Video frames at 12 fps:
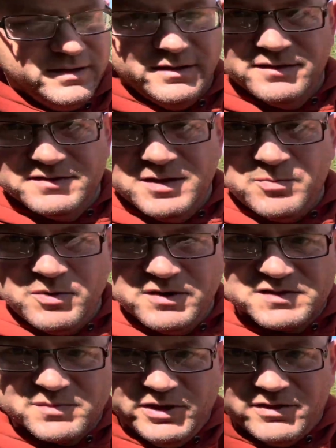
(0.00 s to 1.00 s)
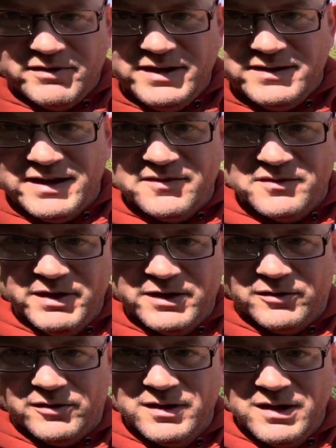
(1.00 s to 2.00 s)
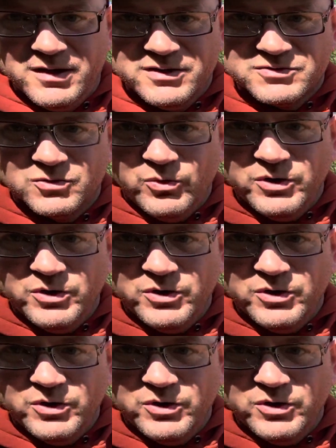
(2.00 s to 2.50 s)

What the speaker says: zipper is split right down the middle. So when